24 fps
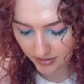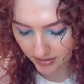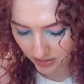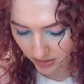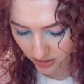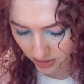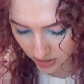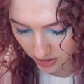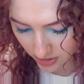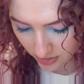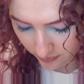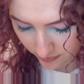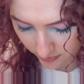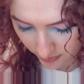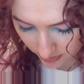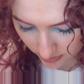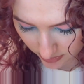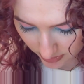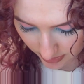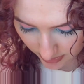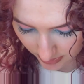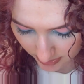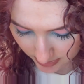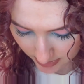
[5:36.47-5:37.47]
the shade
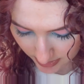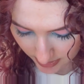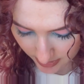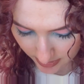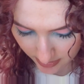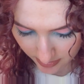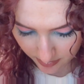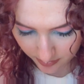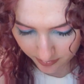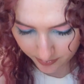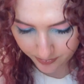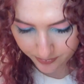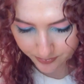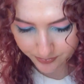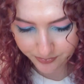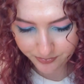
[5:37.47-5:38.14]
Filtering Time